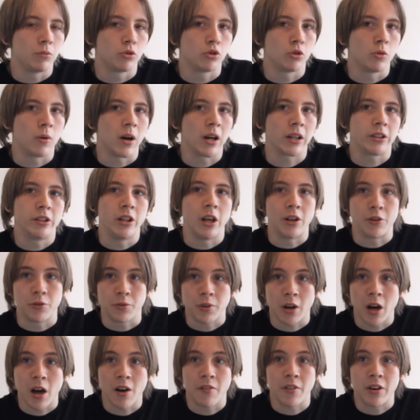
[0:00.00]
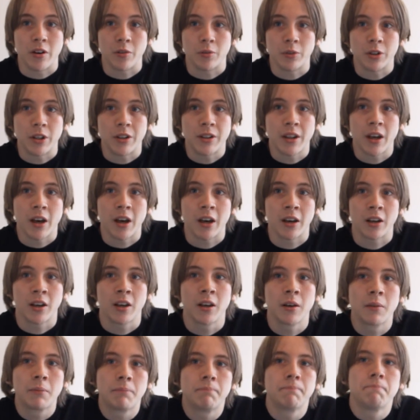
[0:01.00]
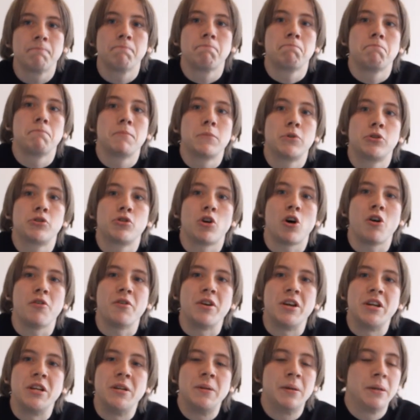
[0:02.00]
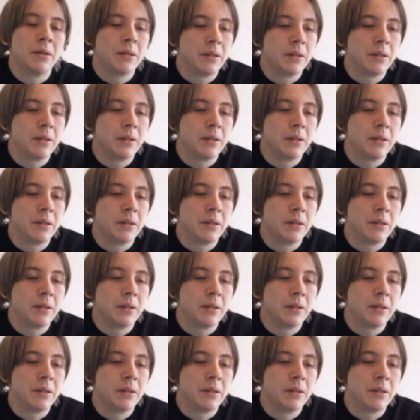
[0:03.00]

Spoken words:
So actually, I don't have anyone to tag. Sorry.